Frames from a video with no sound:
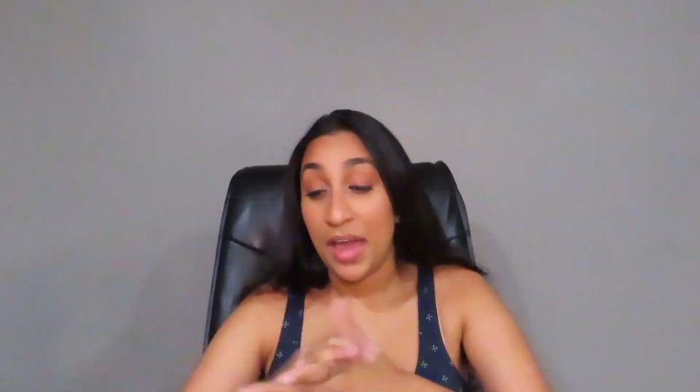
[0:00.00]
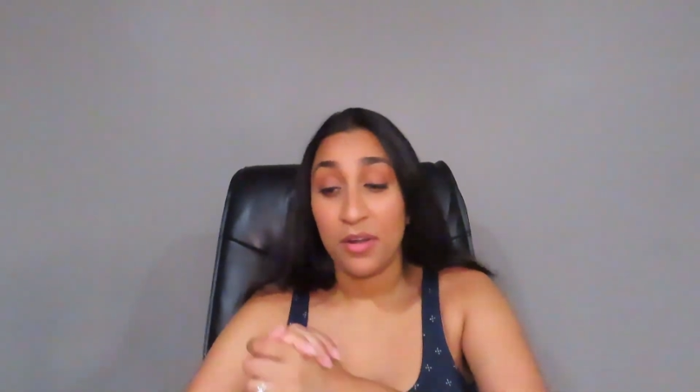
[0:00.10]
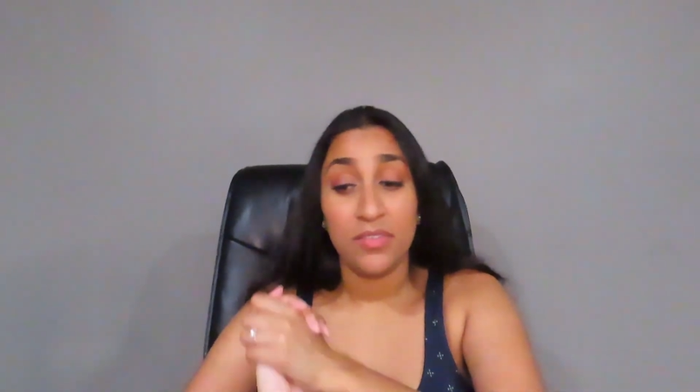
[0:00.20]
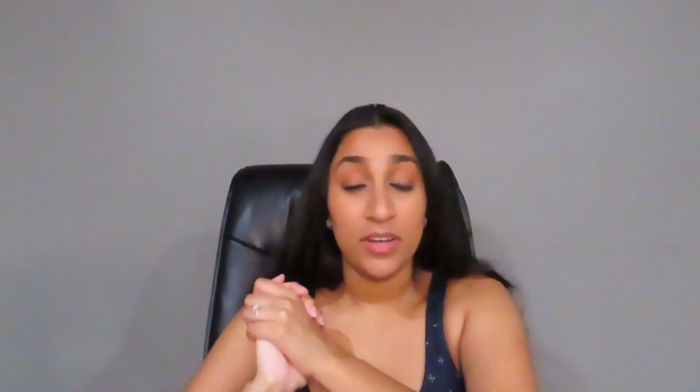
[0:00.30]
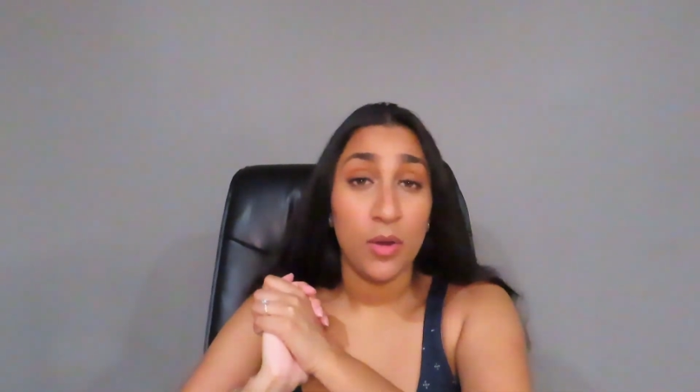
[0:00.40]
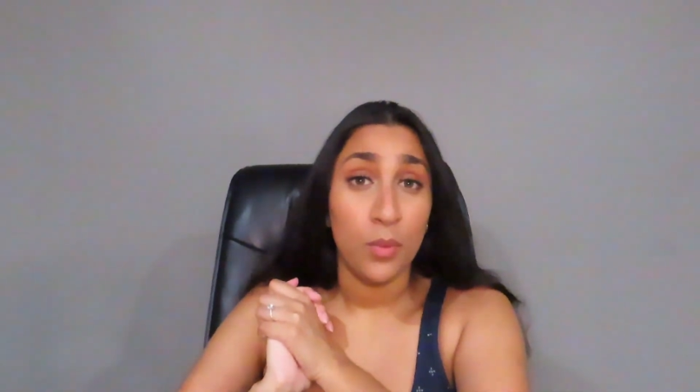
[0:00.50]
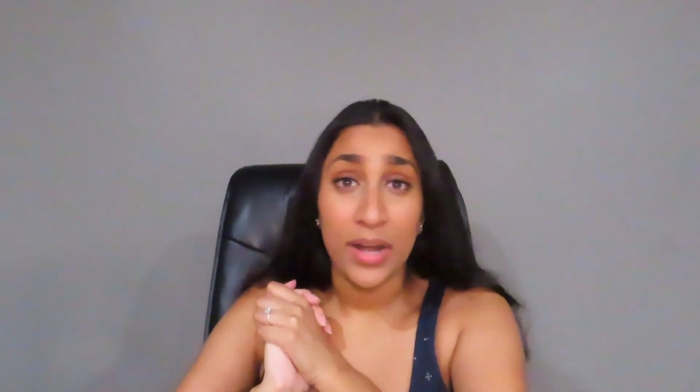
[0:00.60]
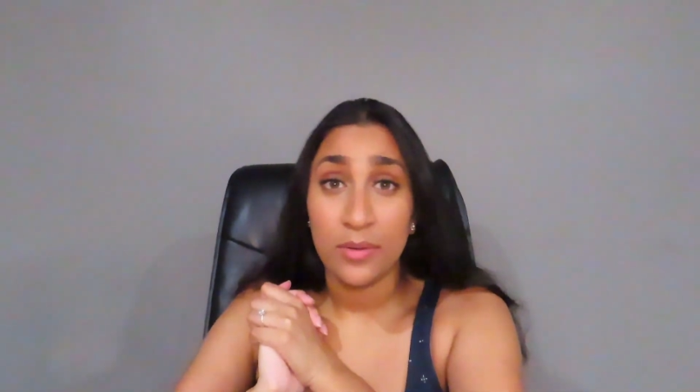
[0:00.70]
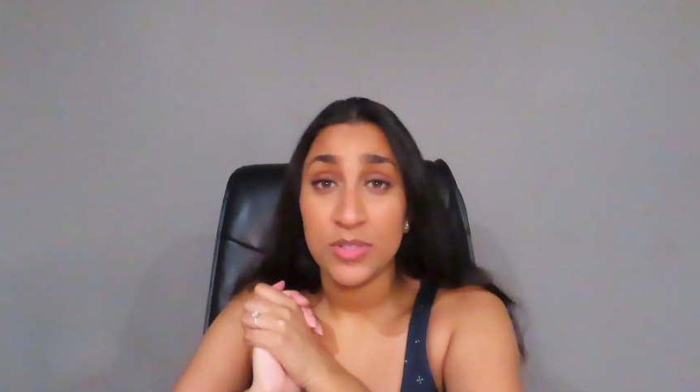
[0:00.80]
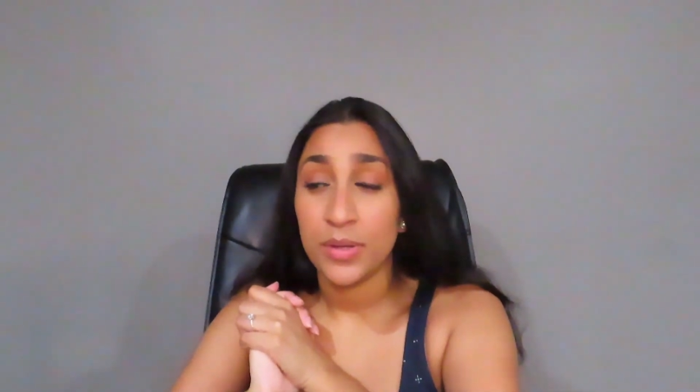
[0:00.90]
I don't even know what
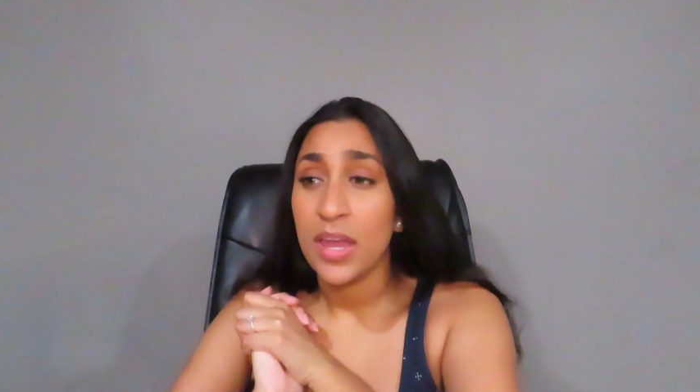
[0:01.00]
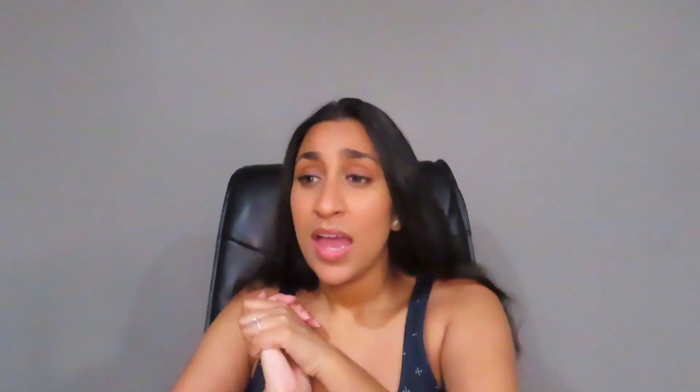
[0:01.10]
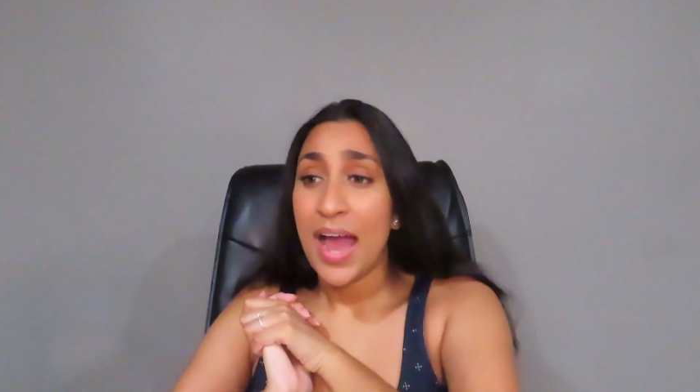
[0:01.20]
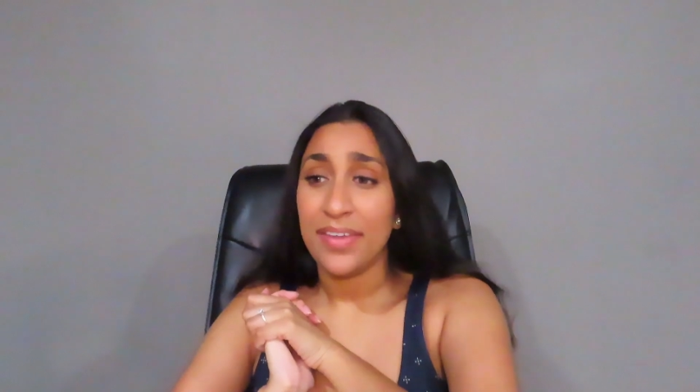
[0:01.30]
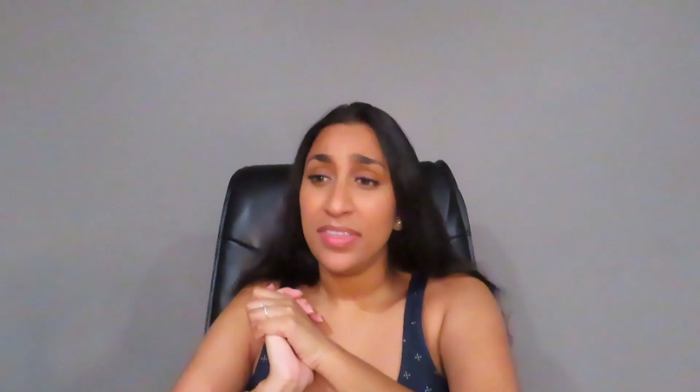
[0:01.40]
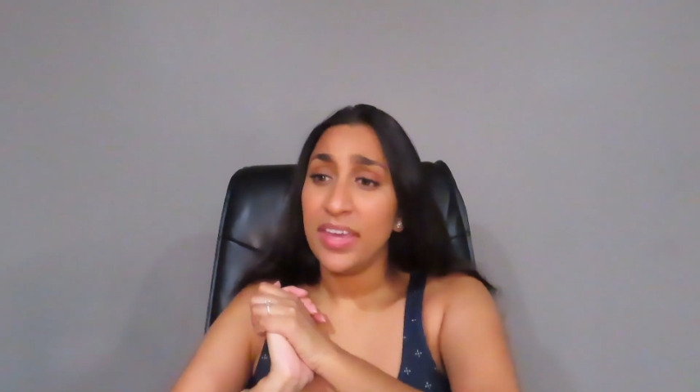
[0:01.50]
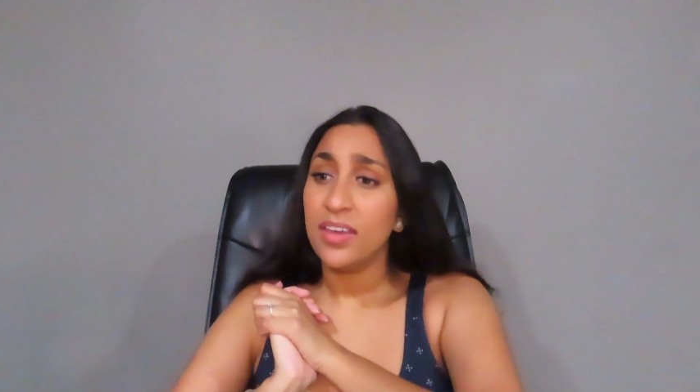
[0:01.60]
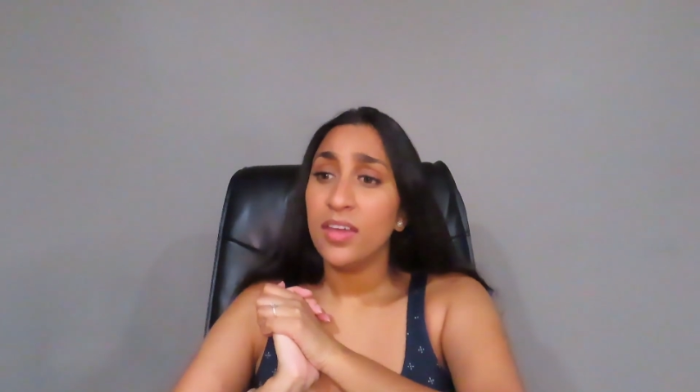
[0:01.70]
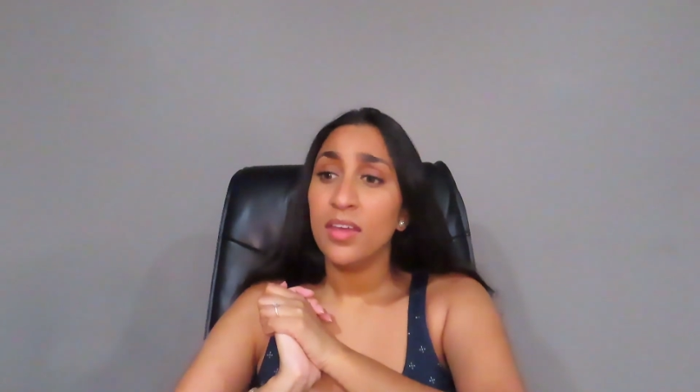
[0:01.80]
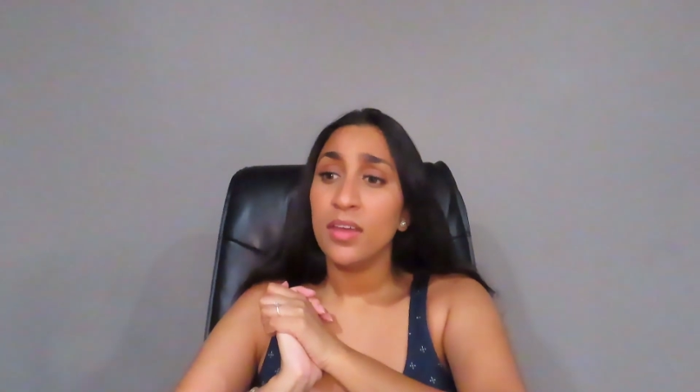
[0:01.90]
I was doing. I think,